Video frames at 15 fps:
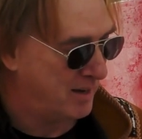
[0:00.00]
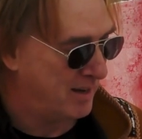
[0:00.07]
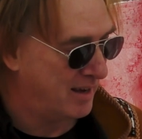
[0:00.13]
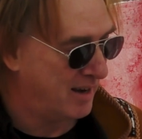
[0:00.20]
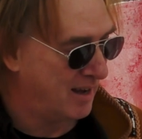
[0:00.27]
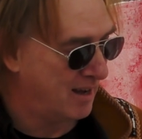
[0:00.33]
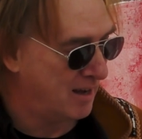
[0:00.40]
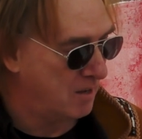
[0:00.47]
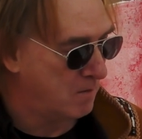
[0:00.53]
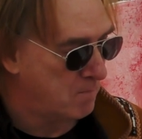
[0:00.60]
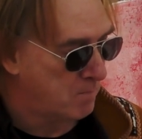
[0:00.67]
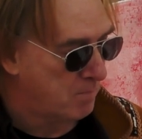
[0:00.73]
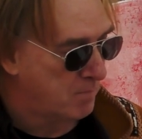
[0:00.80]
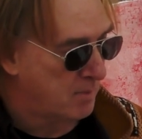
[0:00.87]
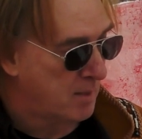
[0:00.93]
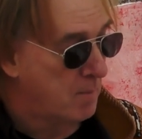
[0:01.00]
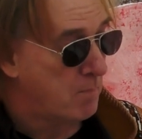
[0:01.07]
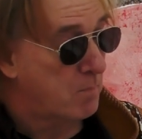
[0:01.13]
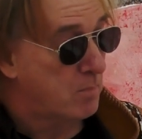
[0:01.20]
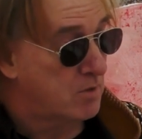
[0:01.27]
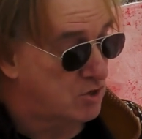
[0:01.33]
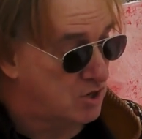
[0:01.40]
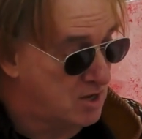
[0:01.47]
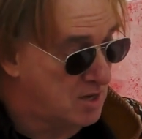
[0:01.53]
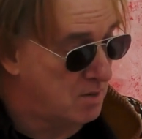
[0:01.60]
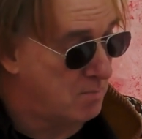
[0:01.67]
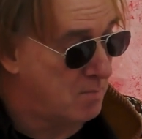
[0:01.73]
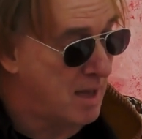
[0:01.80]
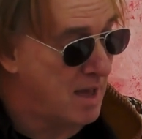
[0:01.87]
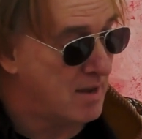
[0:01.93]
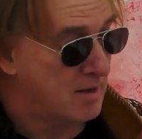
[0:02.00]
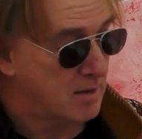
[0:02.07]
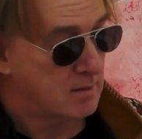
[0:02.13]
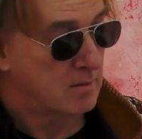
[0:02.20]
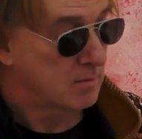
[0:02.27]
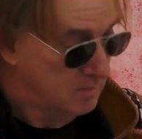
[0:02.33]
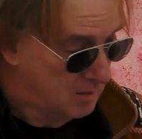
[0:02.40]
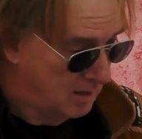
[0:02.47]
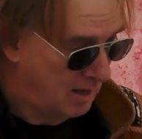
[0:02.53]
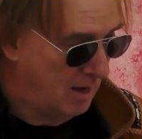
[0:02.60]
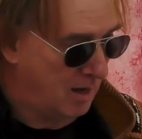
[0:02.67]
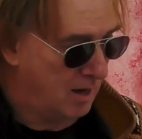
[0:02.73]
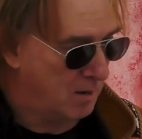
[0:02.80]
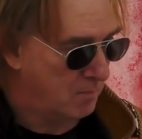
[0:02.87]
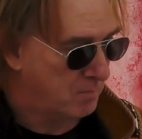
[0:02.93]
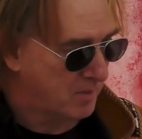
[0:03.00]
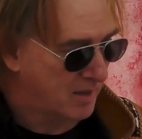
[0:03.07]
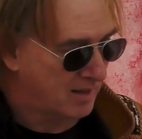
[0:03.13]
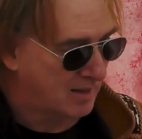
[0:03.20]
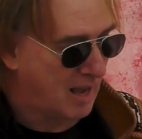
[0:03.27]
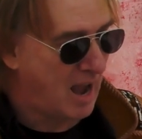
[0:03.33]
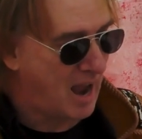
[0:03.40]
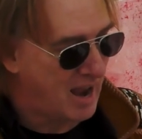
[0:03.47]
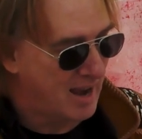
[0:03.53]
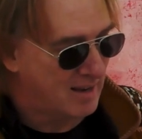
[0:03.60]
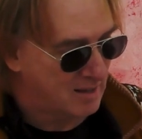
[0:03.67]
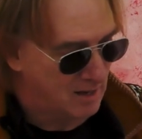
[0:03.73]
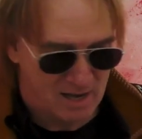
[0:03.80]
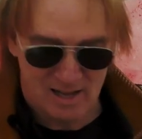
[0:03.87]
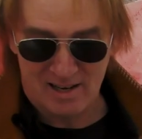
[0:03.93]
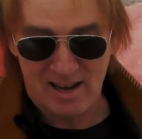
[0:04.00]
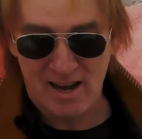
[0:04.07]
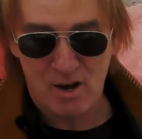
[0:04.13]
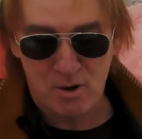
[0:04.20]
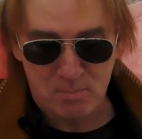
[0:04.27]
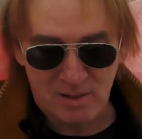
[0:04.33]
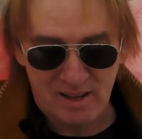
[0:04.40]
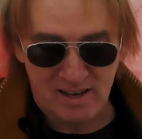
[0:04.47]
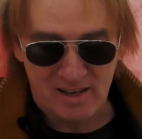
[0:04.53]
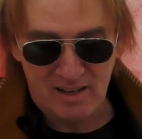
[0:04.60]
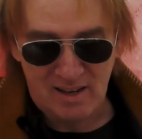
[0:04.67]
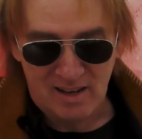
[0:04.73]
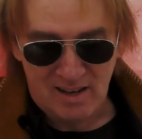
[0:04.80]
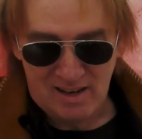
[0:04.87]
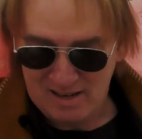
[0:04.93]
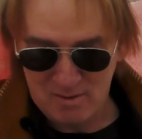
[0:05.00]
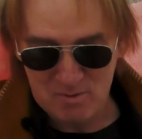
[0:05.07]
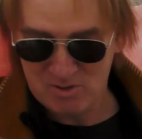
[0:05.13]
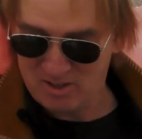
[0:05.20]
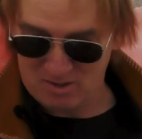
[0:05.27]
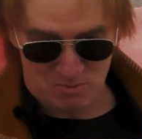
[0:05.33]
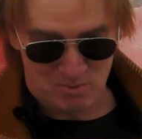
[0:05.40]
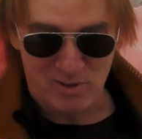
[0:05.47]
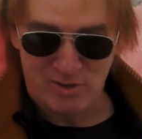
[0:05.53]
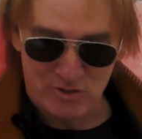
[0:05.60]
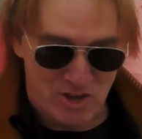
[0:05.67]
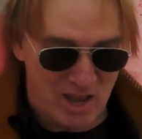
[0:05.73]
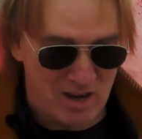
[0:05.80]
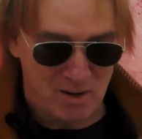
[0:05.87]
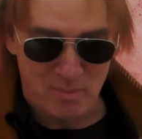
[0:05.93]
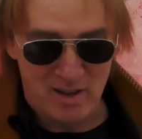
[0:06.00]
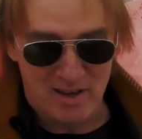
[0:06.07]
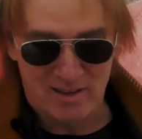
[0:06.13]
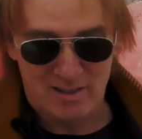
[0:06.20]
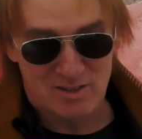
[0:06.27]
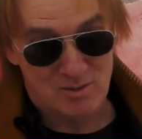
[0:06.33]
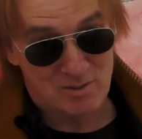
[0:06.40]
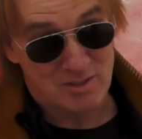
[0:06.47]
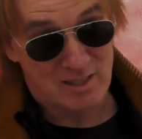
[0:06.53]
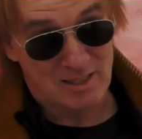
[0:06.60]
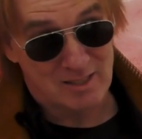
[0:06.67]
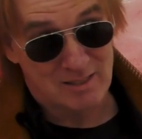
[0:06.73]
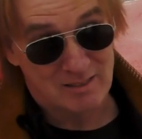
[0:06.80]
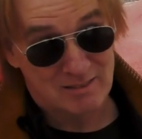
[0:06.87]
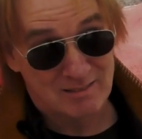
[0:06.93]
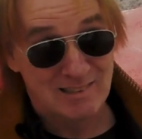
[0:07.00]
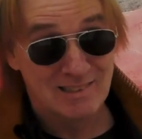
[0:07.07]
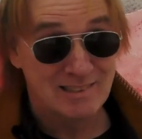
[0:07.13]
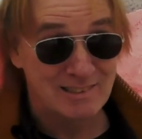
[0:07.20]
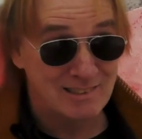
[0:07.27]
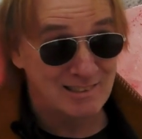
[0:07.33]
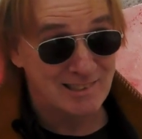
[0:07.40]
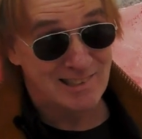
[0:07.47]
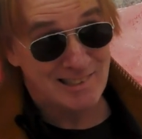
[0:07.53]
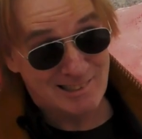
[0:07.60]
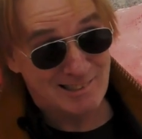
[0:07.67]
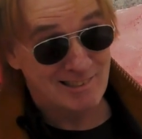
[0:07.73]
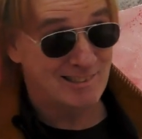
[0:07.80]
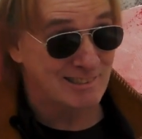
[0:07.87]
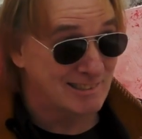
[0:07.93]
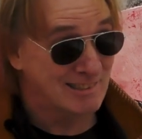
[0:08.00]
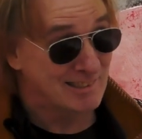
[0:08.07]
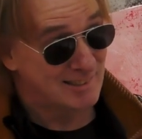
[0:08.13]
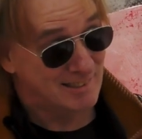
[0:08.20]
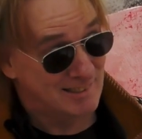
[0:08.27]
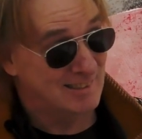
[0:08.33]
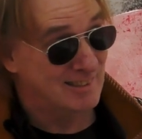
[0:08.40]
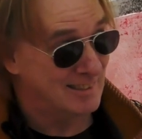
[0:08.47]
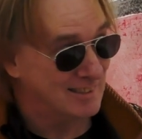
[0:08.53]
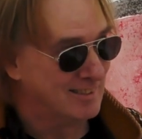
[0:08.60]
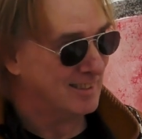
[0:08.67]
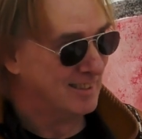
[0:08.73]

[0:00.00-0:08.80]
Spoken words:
but she had met a guy on an airplane, and he was like a real gentleman, and she was like, should I, shouldn't I,